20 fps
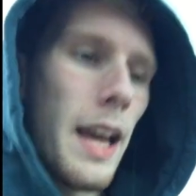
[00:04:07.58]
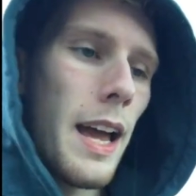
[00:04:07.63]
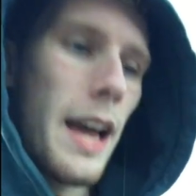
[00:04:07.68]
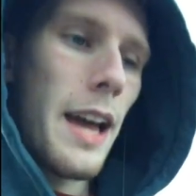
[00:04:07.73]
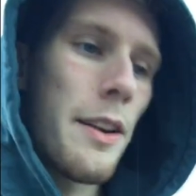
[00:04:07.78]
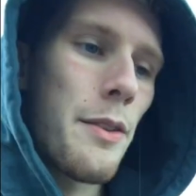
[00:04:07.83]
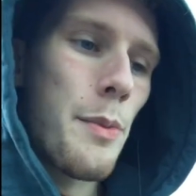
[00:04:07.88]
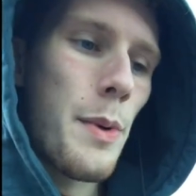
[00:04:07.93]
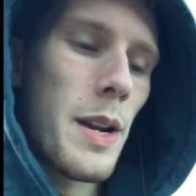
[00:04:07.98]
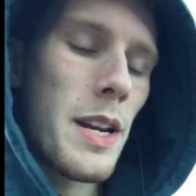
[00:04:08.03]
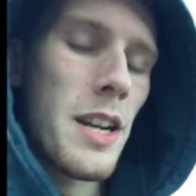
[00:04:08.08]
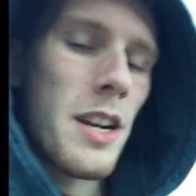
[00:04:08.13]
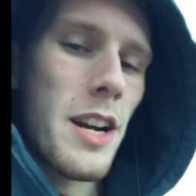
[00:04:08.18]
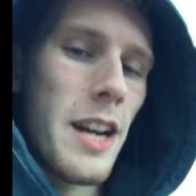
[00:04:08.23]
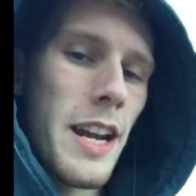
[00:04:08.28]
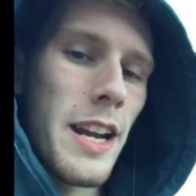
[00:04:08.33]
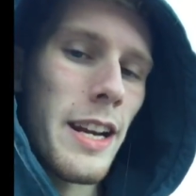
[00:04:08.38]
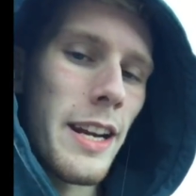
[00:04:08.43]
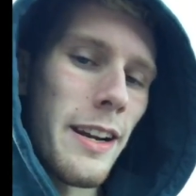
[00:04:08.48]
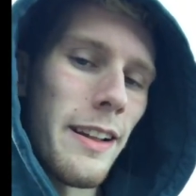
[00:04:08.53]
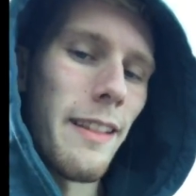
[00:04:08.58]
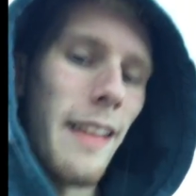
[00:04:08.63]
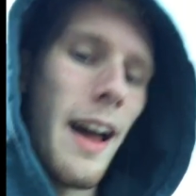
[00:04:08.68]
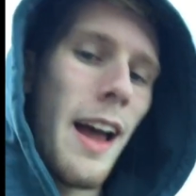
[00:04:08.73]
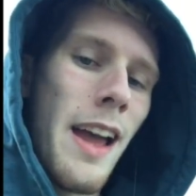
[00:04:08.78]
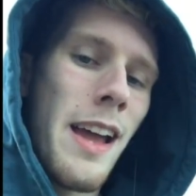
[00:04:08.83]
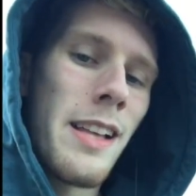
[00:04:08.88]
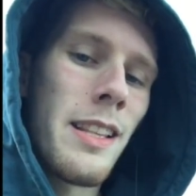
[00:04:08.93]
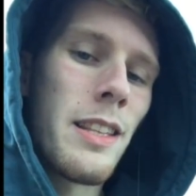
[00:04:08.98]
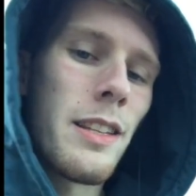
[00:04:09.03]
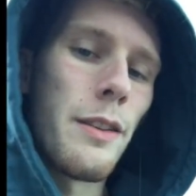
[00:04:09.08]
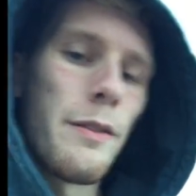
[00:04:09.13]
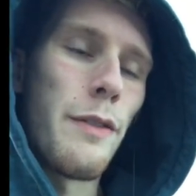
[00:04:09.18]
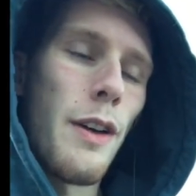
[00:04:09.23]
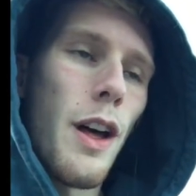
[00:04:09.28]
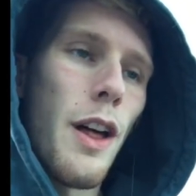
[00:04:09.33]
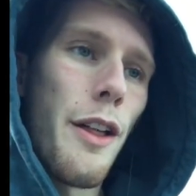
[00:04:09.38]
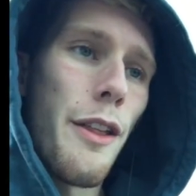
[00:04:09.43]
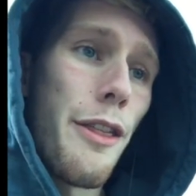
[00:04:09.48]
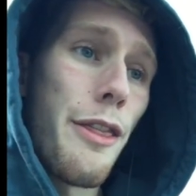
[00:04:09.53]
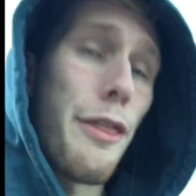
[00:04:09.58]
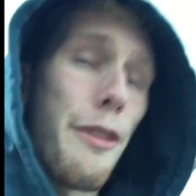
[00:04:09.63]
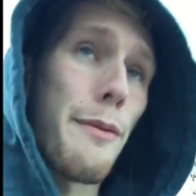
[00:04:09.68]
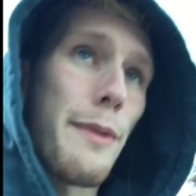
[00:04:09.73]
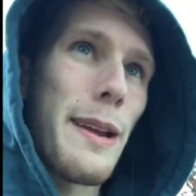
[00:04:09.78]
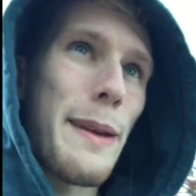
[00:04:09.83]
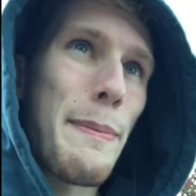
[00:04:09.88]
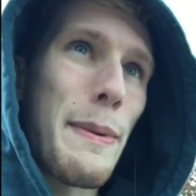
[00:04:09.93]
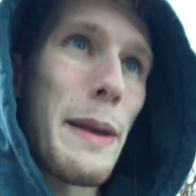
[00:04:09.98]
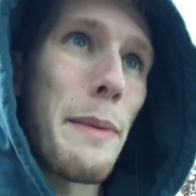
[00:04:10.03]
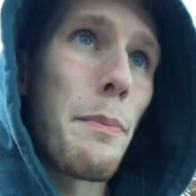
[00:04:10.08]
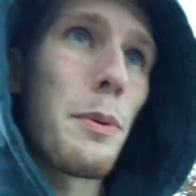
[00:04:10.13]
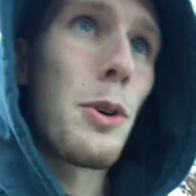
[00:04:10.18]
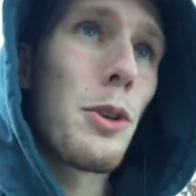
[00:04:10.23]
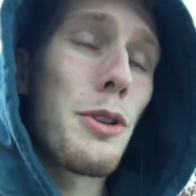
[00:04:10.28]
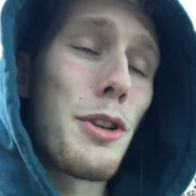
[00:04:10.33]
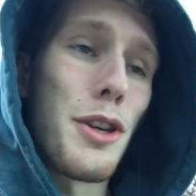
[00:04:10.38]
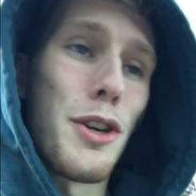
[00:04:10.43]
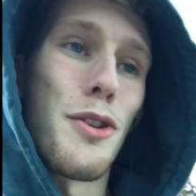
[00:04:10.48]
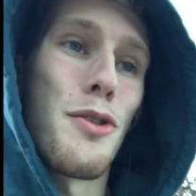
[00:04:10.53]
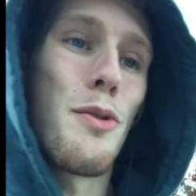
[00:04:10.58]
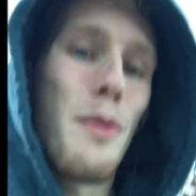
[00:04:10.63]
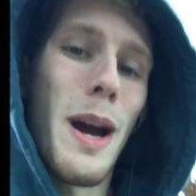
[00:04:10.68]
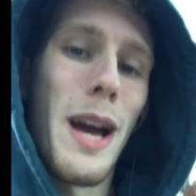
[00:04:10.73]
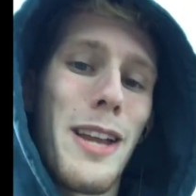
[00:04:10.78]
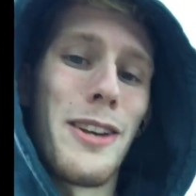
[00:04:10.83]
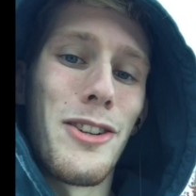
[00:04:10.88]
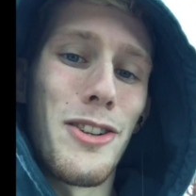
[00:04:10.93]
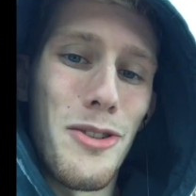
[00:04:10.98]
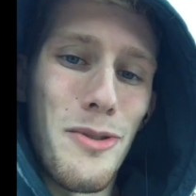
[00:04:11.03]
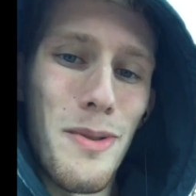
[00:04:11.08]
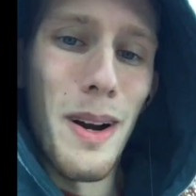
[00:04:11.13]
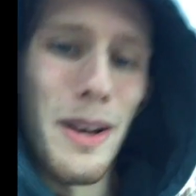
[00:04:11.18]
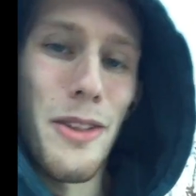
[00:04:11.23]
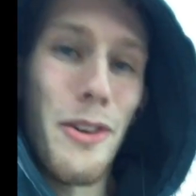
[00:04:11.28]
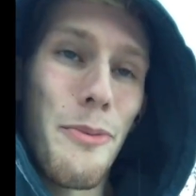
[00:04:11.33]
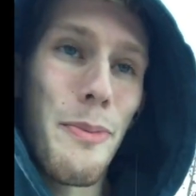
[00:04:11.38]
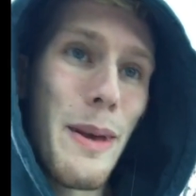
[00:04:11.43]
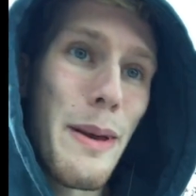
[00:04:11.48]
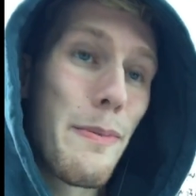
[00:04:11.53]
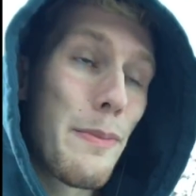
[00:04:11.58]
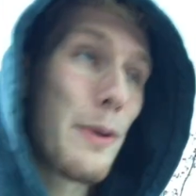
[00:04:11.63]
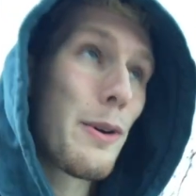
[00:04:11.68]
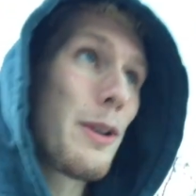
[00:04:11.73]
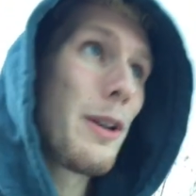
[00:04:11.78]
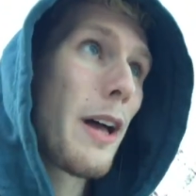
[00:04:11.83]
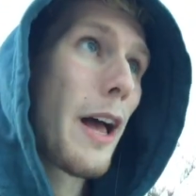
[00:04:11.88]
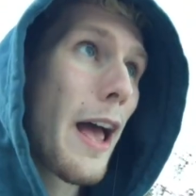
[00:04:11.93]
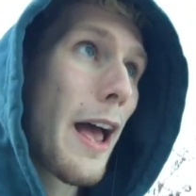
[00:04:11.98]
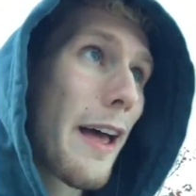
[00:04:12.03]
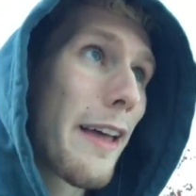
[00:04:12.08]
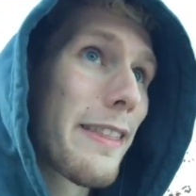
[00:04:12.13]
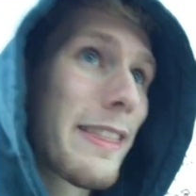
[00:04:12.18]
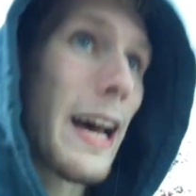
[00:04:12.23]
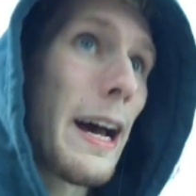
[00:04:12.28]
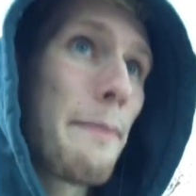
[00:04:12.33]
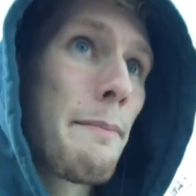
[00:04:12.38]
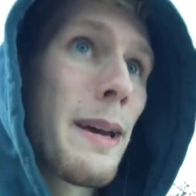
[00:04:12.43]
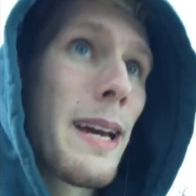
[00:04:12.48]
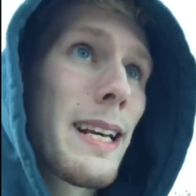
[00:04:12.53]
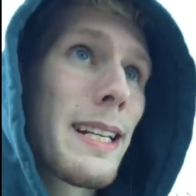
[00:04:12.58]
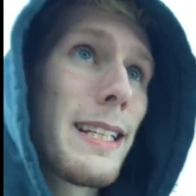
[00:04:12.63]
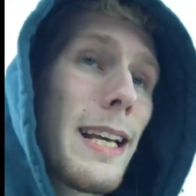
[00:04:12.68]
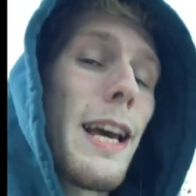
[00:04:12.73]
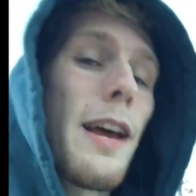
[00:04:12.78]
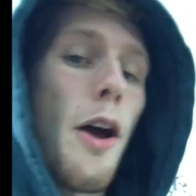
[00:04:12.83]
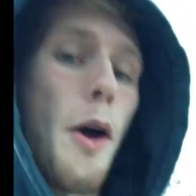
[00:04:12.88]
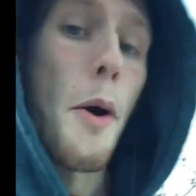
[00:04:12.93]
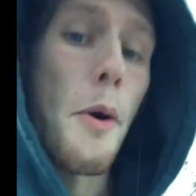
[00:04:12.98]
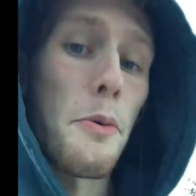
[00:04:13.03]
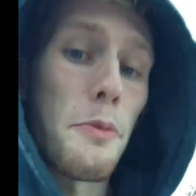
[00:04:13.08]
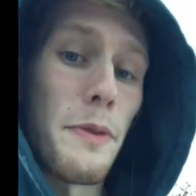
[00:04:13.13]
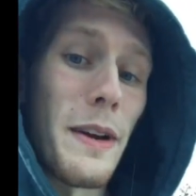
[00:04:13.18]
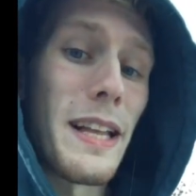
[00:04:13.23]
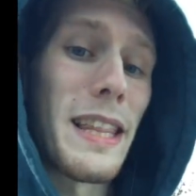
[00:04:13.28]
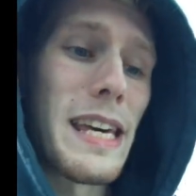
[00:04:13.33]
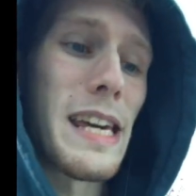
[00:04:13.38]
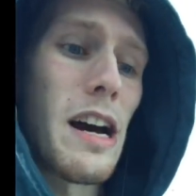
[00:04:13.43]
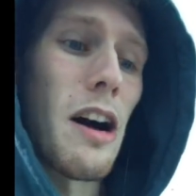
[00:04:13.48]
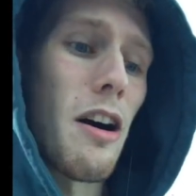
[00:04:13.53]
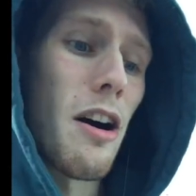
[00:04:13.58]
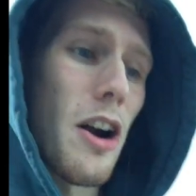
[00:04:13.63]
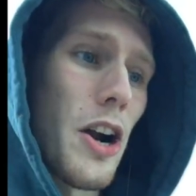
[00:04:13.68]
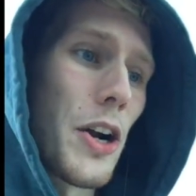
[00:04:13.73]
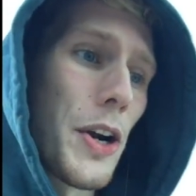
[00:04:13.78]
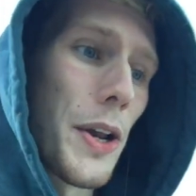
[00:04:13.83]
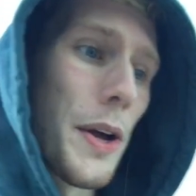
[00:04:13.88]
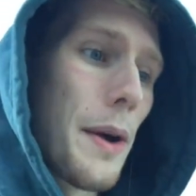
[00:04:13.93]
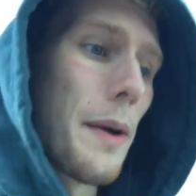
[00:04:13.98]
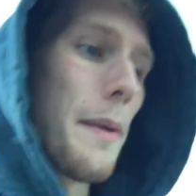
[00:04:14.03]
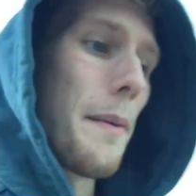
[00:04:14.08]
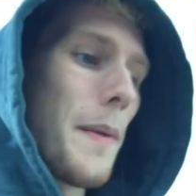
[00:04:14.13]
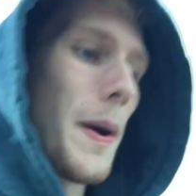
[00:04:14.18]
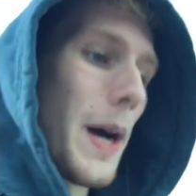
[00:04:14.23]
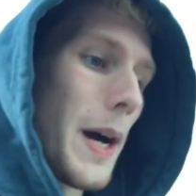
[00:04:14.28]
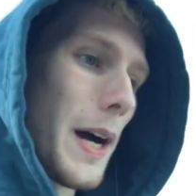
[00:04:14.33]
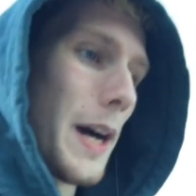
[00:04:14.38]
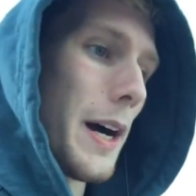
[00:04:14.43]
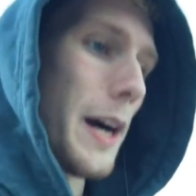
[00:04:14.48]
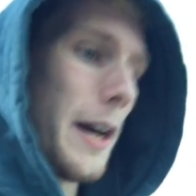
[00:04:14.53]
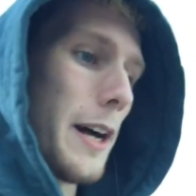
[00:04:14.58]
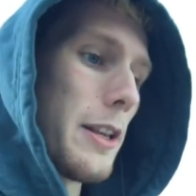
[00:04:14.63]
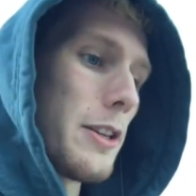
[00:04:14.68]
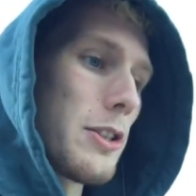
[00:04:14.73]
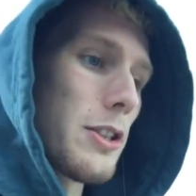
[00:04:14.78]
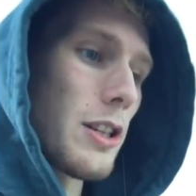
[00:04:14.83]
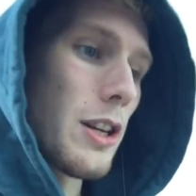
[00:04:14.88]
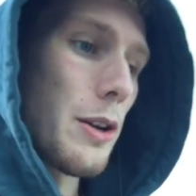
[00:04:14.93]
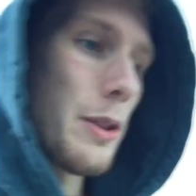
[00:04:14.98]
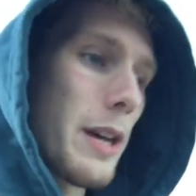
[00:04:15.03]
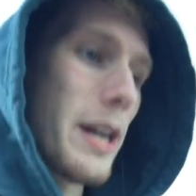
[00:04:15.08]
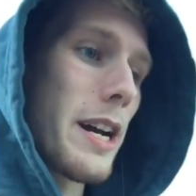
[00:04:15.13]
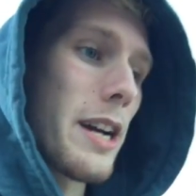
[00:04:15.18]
And when you're in an alliance of 3 people, you and 2 other people, that makes it really hard. So